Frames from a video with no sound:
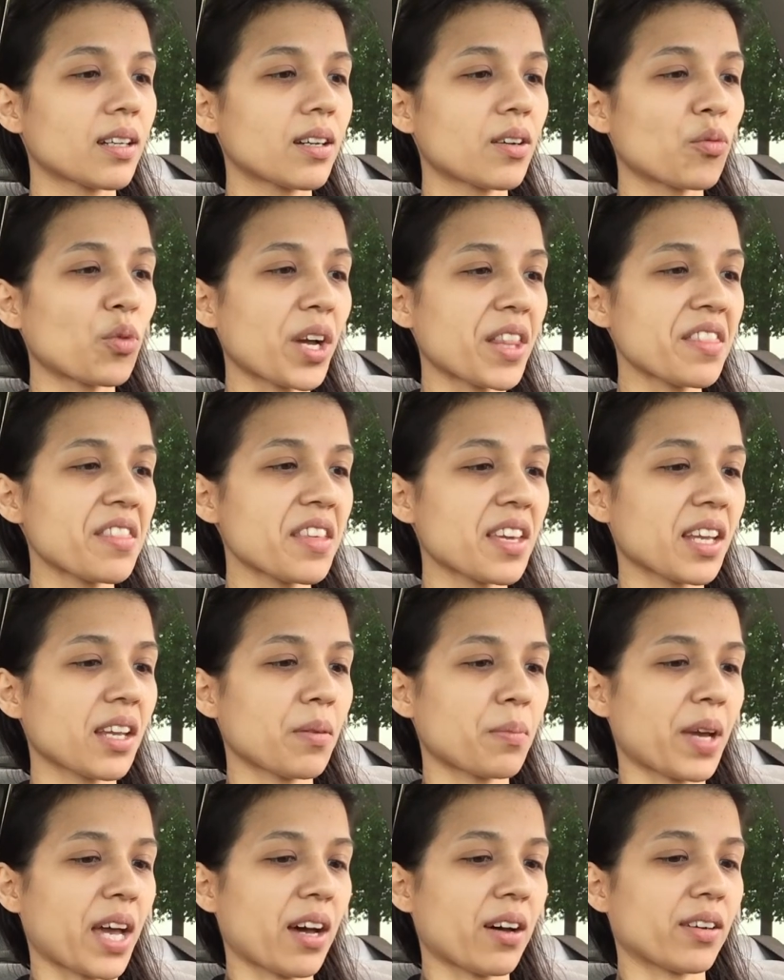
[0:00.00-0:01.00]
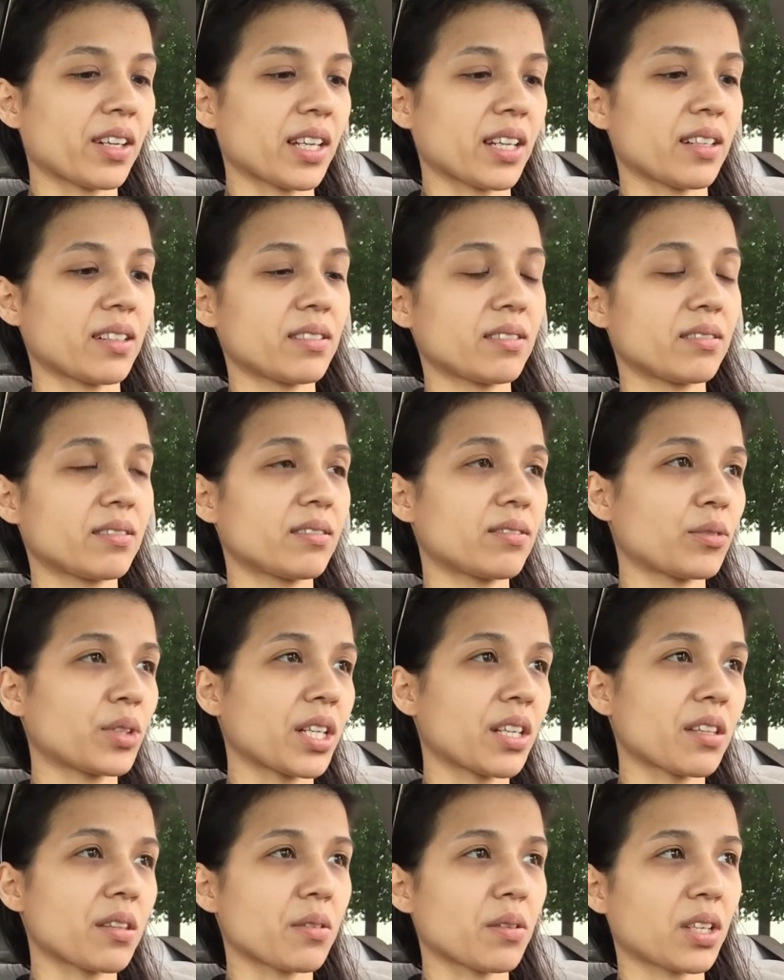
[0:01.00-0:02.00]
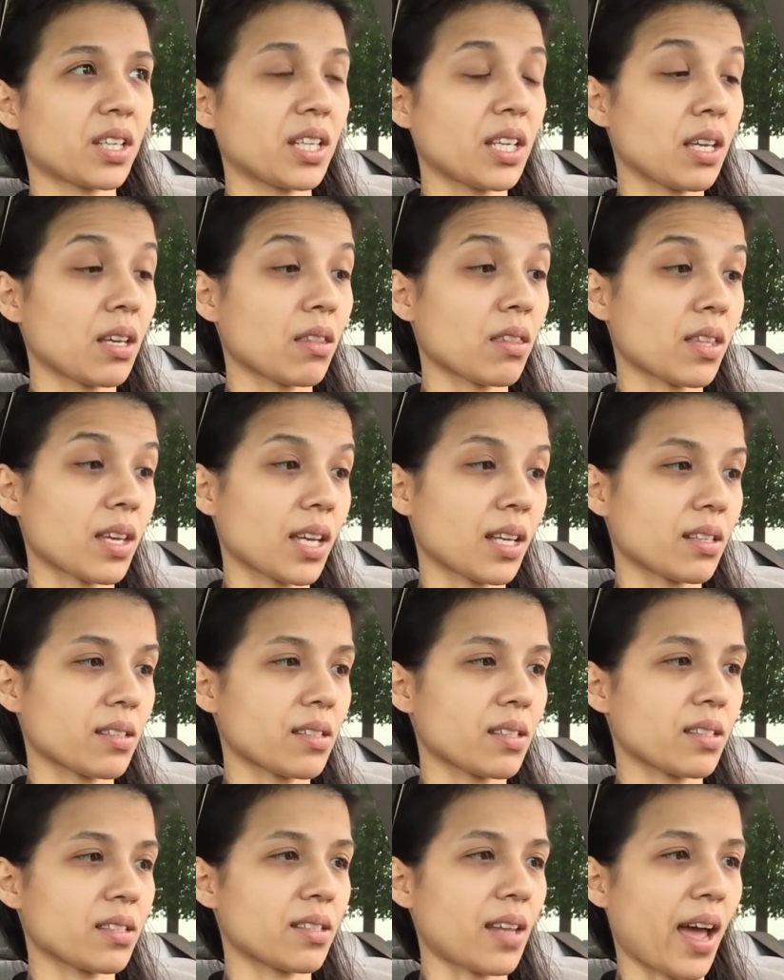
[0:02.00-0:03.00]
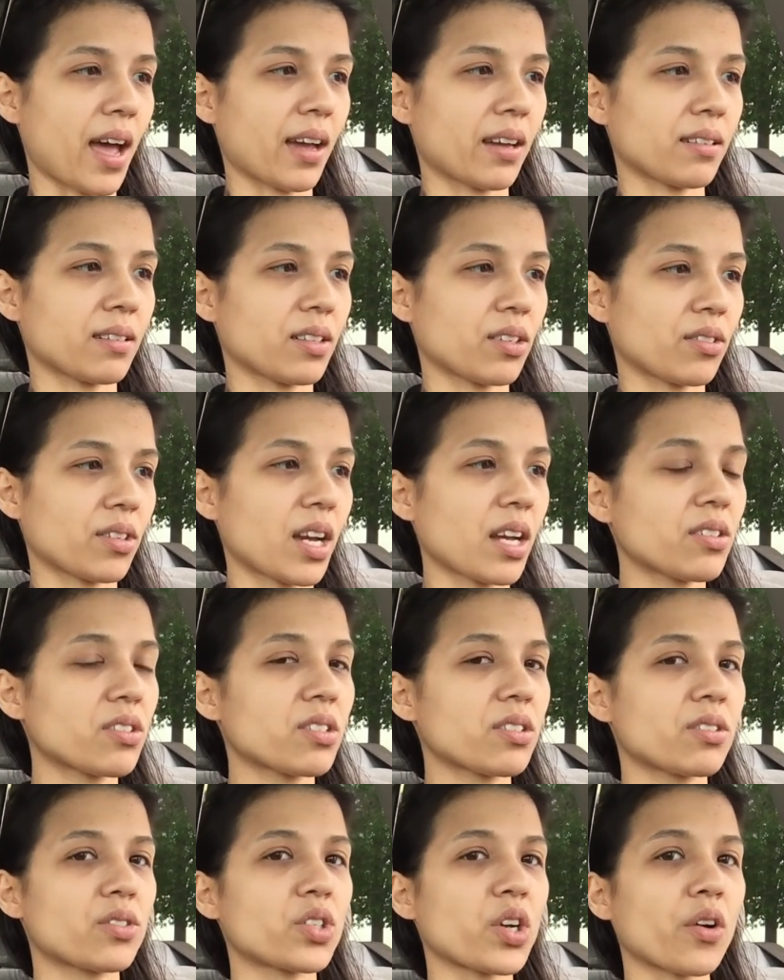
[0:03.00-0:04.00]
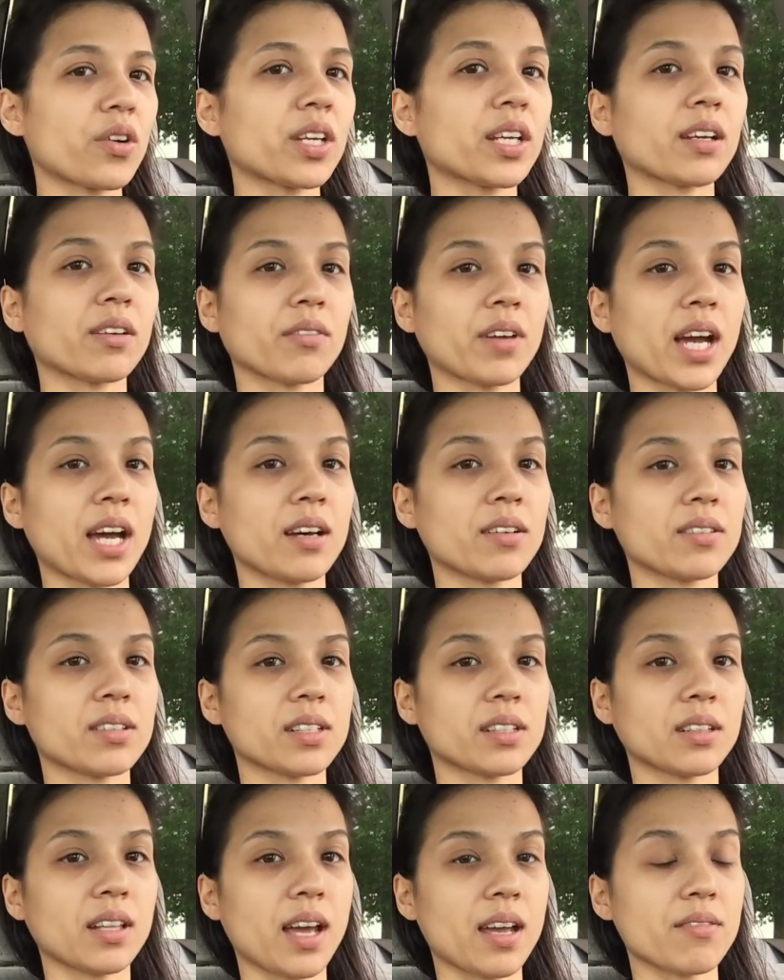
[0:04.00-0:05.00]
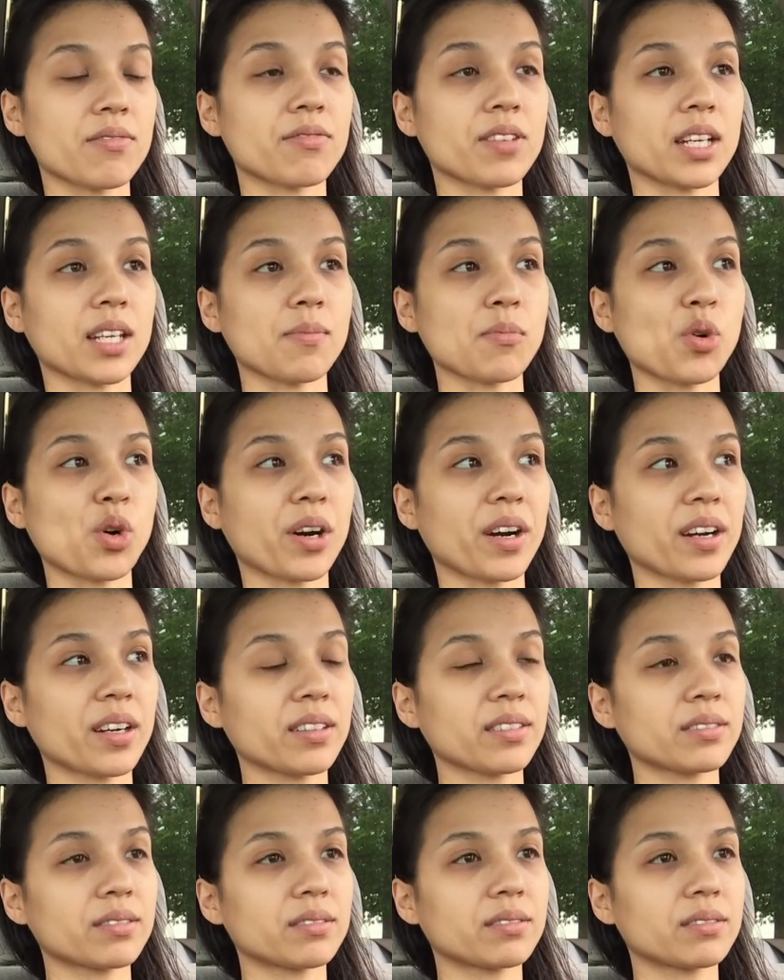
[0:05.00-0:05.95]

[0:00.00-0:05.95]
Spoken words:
One thing about it, one of the key things is that you're not just joking around in life anymore.